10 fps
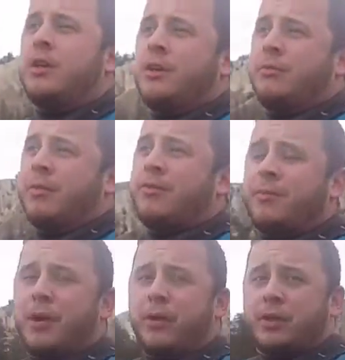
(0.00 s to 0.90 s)
move the
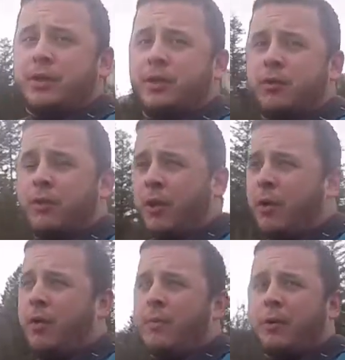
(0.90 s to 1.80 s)
boat with a
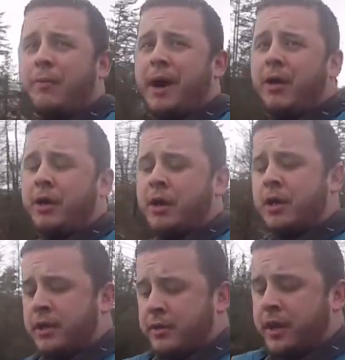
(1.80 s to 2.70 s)
whole lot more power
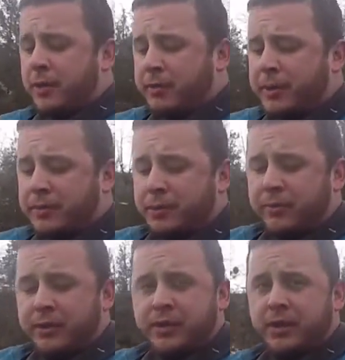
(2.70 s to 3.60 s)
than I would be able to if
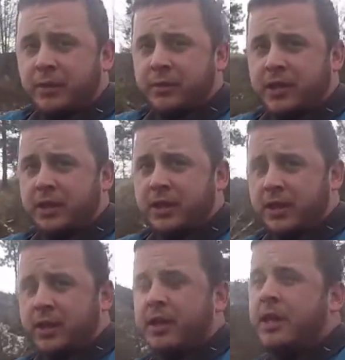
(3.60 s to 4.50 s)
I was sitting on one side or the
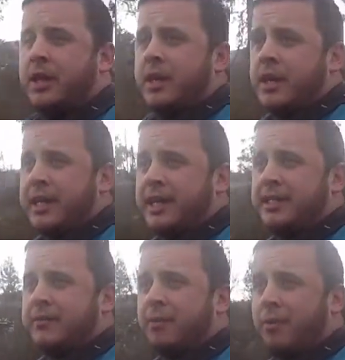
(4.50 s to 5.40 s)
other. And that
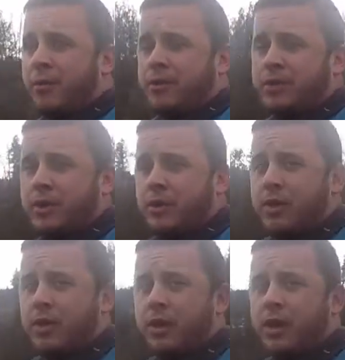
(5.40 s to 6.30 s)
is even more so
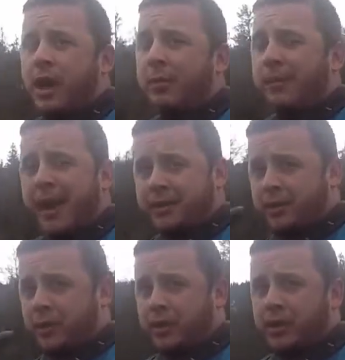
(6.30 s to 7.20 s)
on my
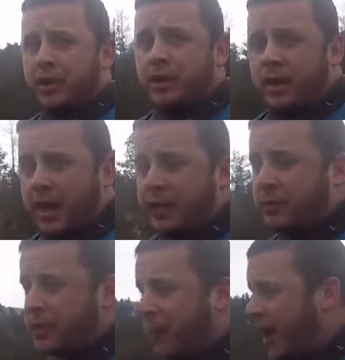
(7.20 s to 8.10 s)
backstroke. I can
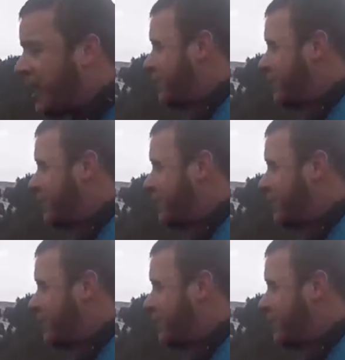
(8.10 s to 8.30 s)
reach behind